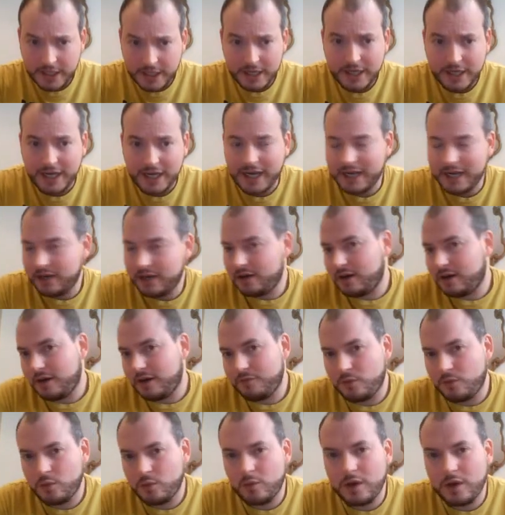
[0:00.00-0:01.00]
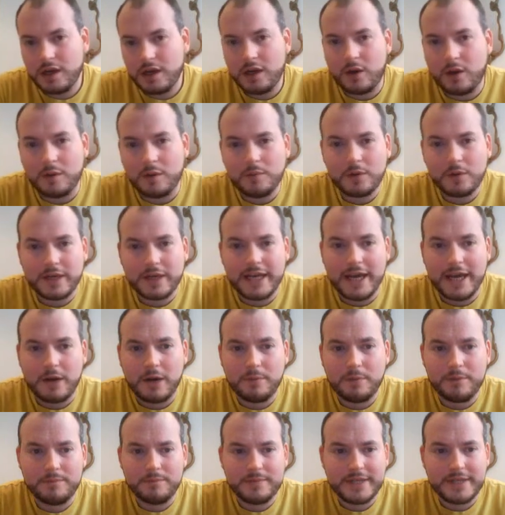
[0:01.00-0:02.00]
And I thought, well, no, I'm not going to
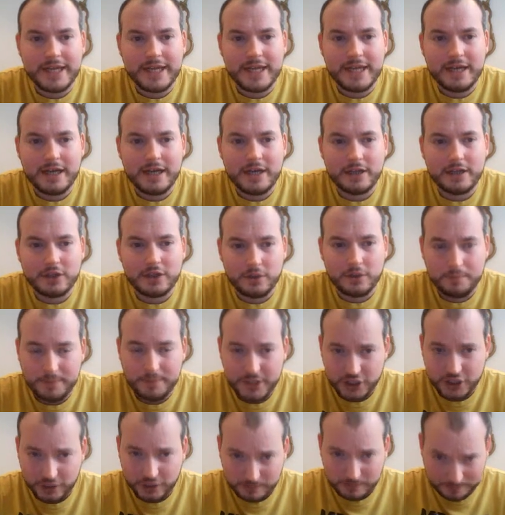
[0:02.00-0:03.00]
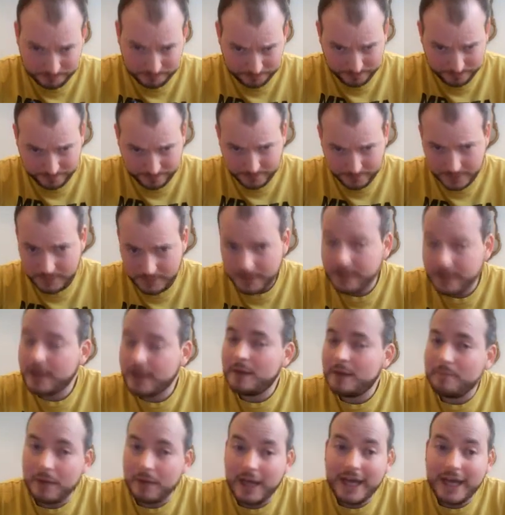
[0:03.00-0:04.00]
help him get a good bishop.
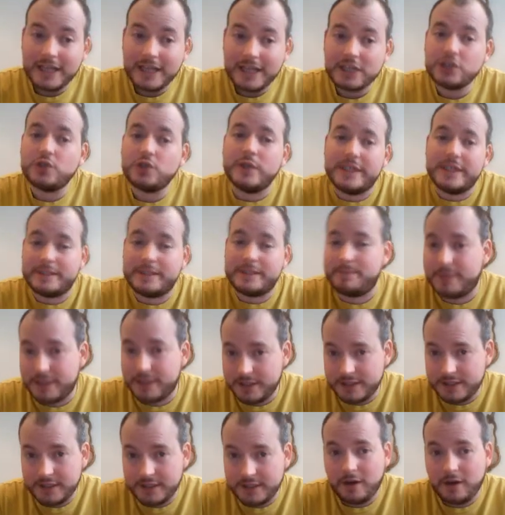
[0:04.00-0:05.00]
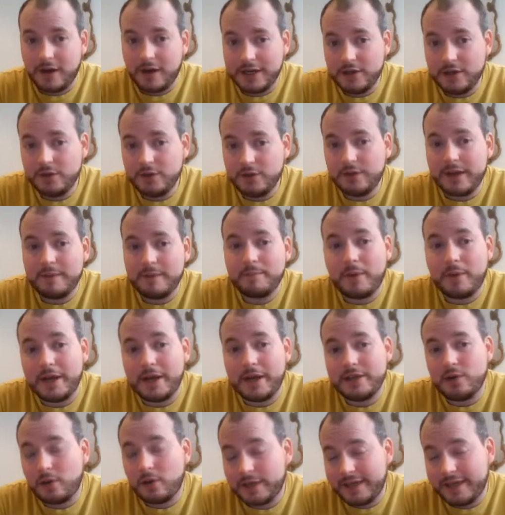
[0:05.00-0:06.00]
But I had a choice, because I knew that
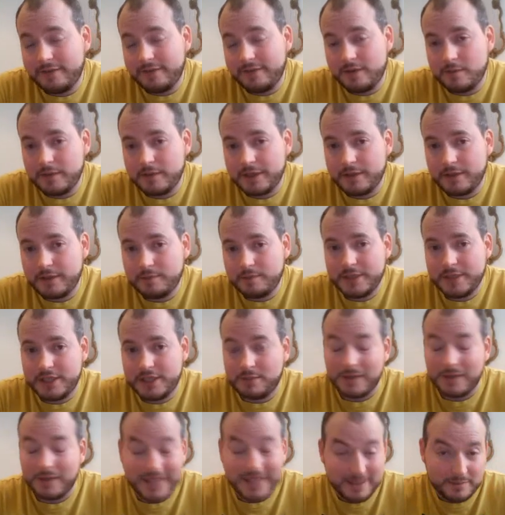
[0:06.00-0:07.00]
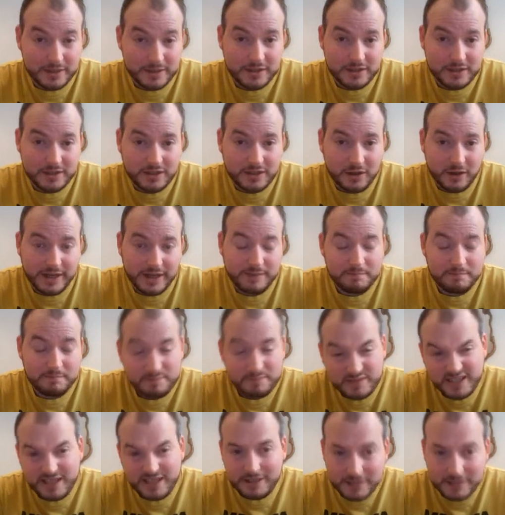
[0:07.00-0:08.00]
by not giving him a good bishop, I give him a good knight.
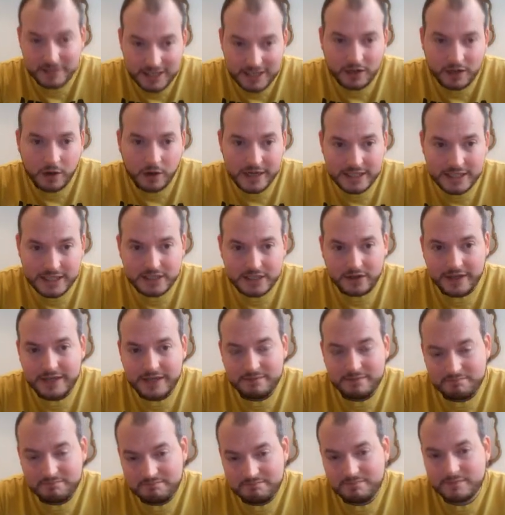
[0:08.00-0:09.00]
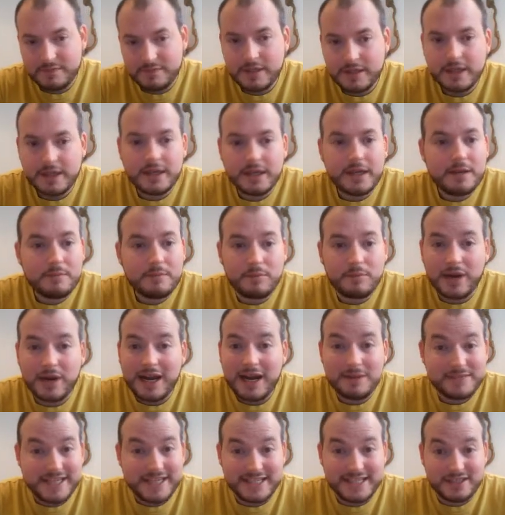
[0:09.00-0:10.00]
And in hindsight,
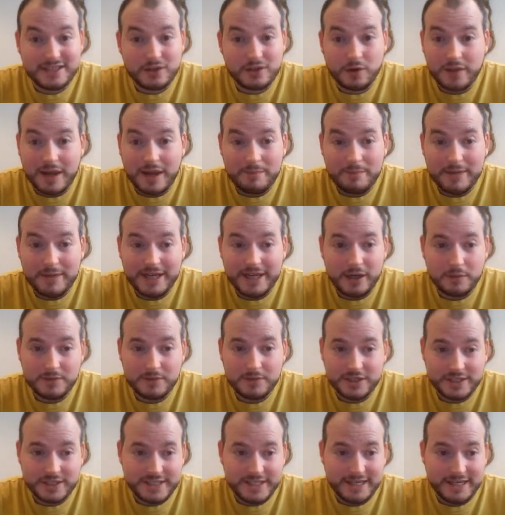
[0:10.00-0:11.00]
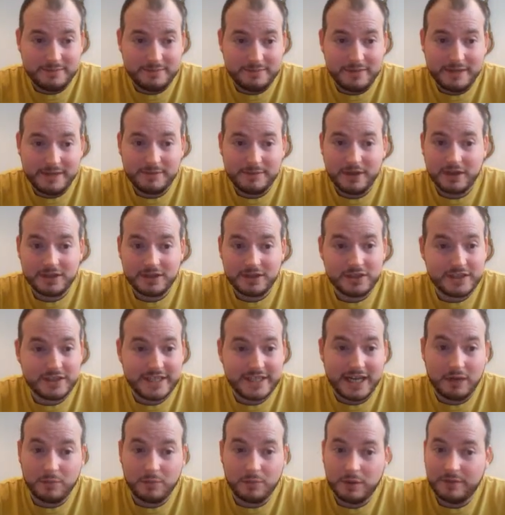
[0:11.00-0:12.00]
perhaps he hasn't got that many options here. Maybe I can just
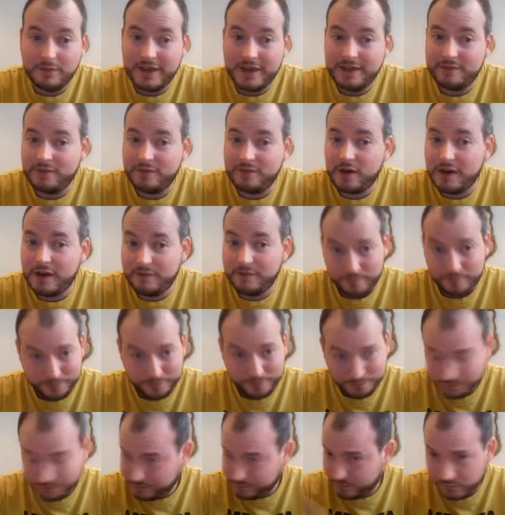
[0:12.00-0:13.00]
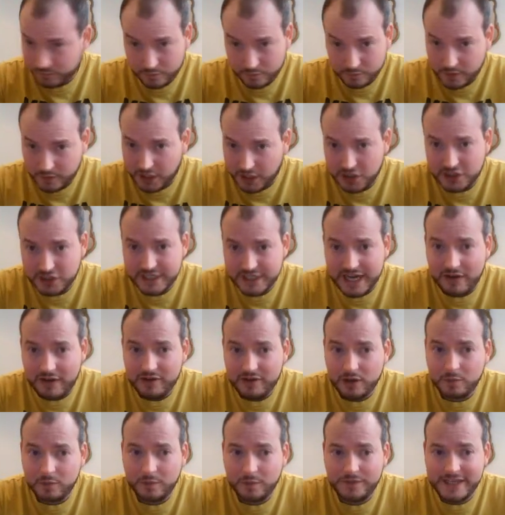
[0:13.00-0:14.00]
get on with a5 and just
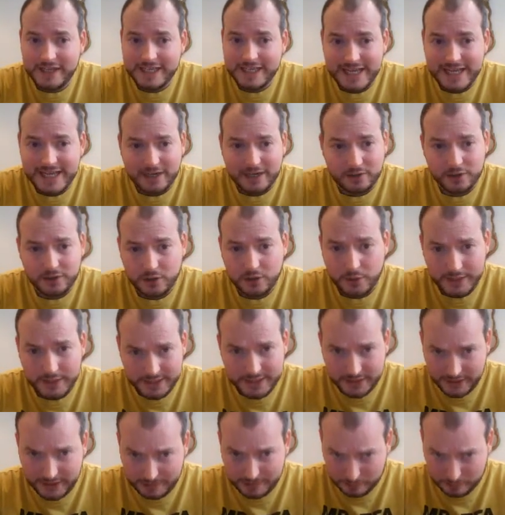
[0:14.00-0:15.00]
carry on with the attack on the queen side.